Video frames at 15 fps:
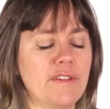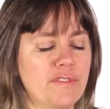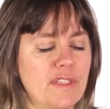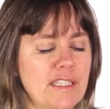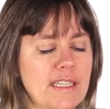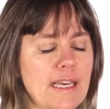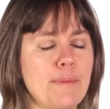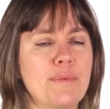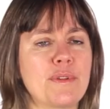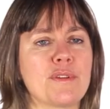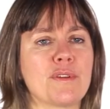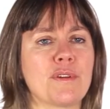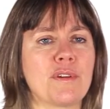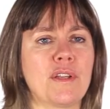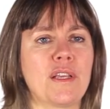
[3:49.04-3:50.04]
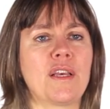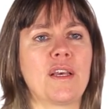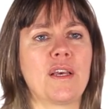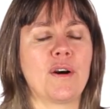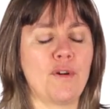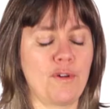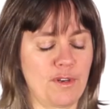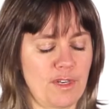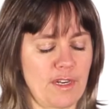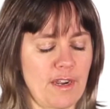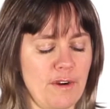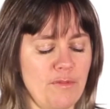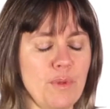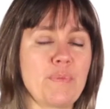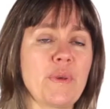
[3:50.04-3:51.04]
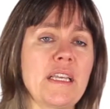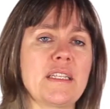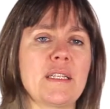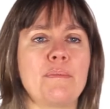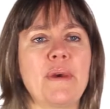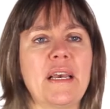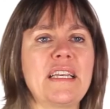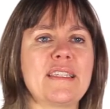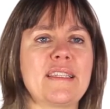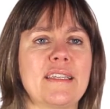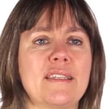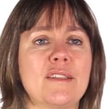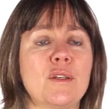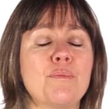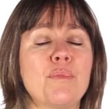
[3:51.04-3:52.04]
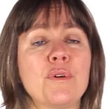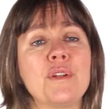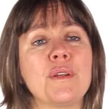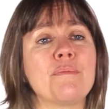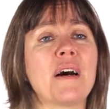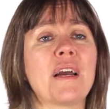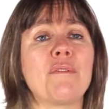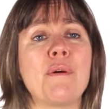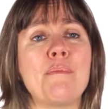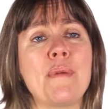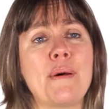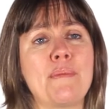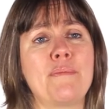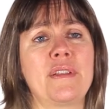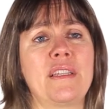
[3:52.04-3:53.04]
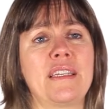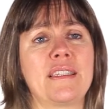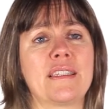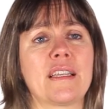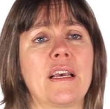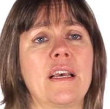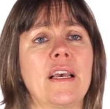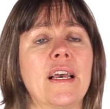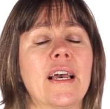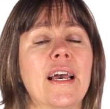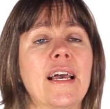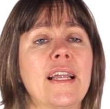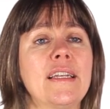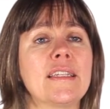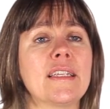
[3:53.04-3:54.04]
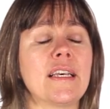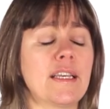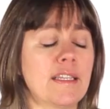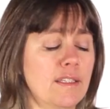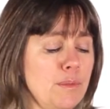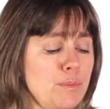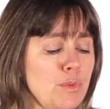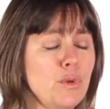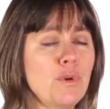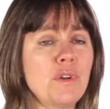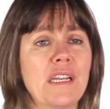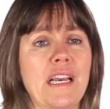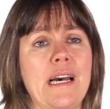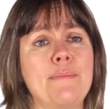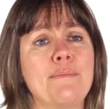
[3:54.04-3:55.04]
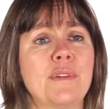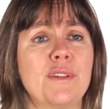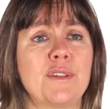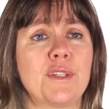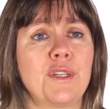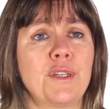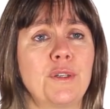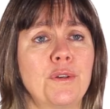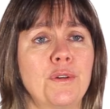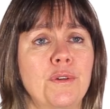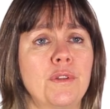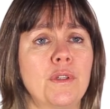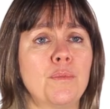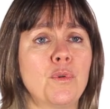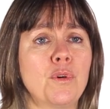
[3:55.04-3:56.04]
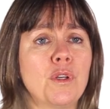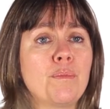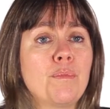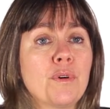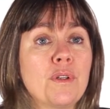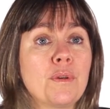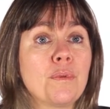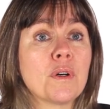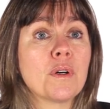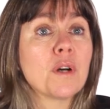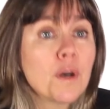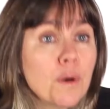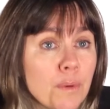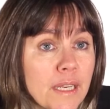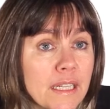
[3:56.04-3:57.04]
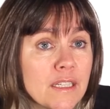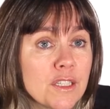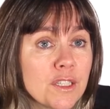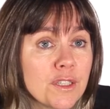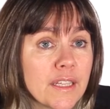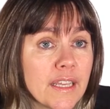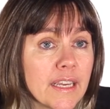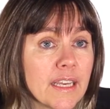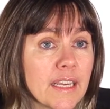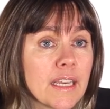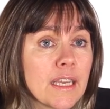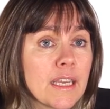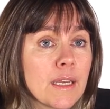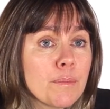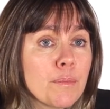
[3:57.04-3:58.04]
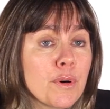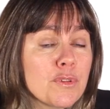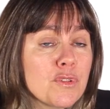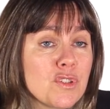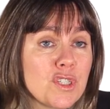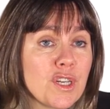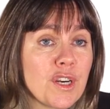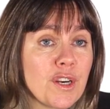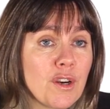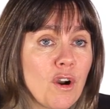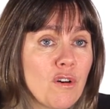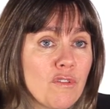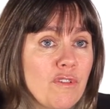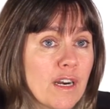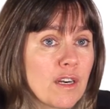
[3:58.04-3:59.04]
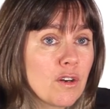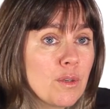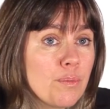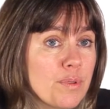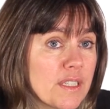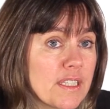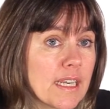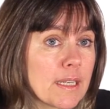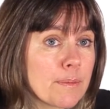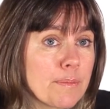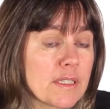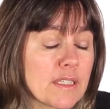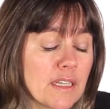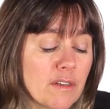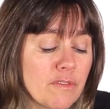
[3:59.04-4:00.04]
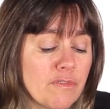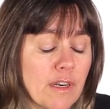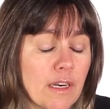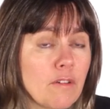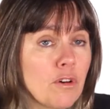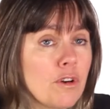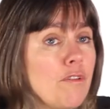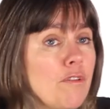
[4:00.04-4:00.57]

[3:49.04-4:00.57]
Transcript: If this happens on a repeated basis, your body might remember this. And the more it happens to you, the more your body will go into the posture of, I've got to protect myself, I've got